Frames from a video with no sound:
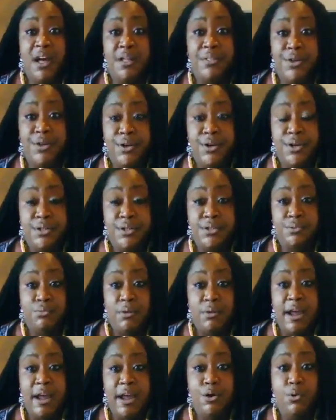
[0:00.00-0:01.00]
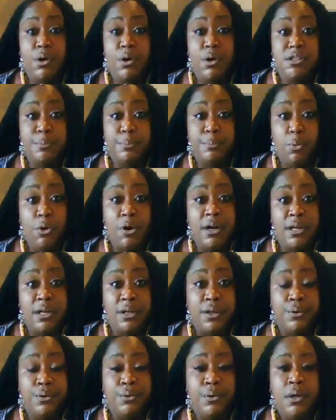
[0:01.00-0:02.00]
others, right, who are supporting
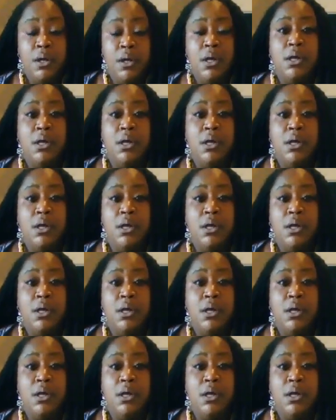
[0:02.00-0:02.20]
you,